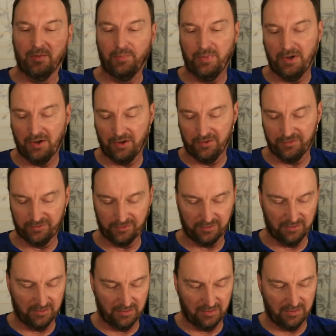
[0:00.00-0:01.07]

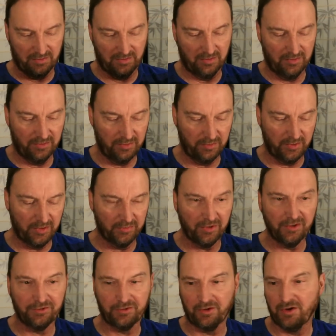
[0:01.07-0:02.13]
because doing
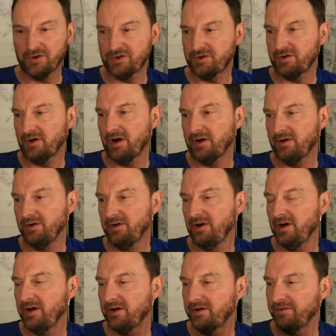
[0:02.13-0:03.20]
research I couldn't
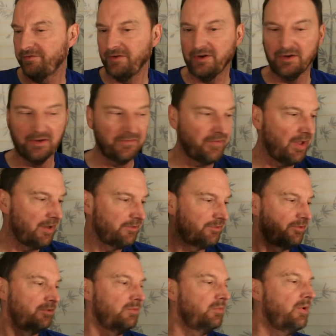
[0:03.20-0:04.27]
get a definitive
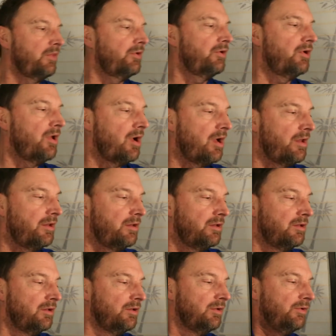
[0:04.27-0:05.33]
answer whether or not
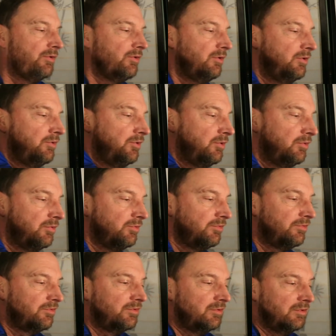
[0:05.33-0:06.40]
you could
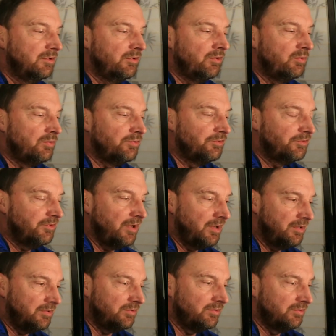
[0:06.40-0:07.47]
use an old
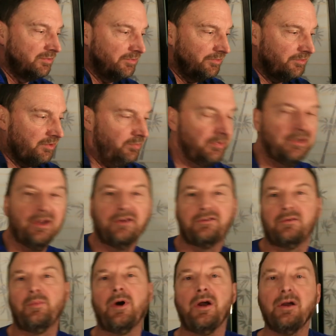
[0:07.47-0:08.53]
style CB
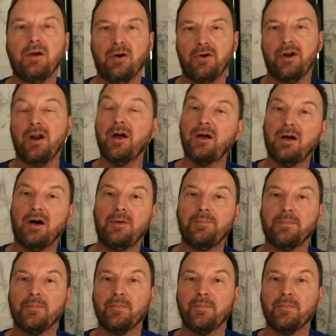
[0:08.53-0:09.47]
disc mic on an Icom.